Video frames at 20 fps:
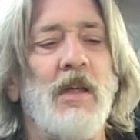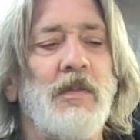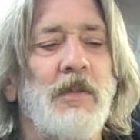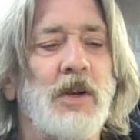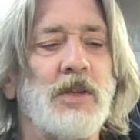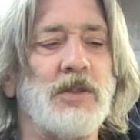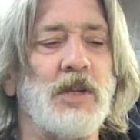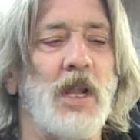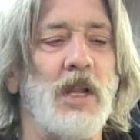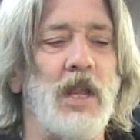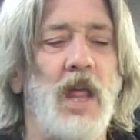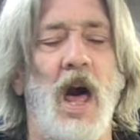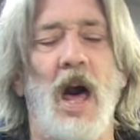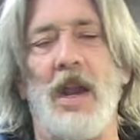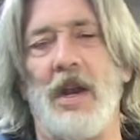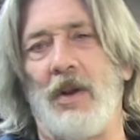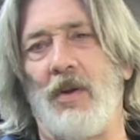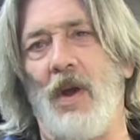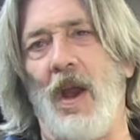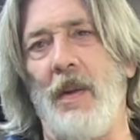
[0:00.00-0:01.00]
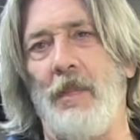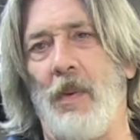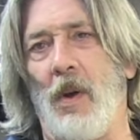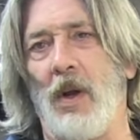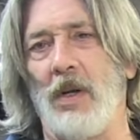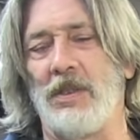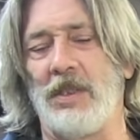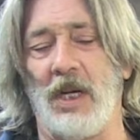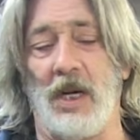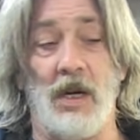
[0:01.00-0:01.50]
There's a lot of great
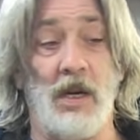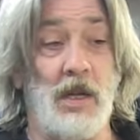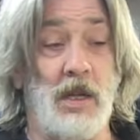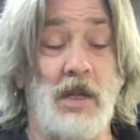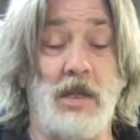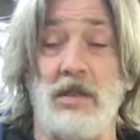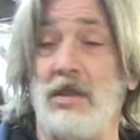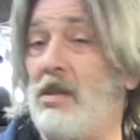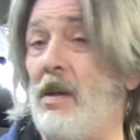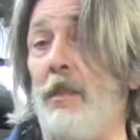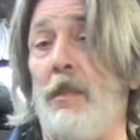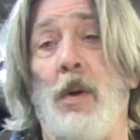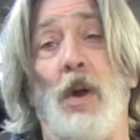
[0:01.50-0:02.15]
parts here. Some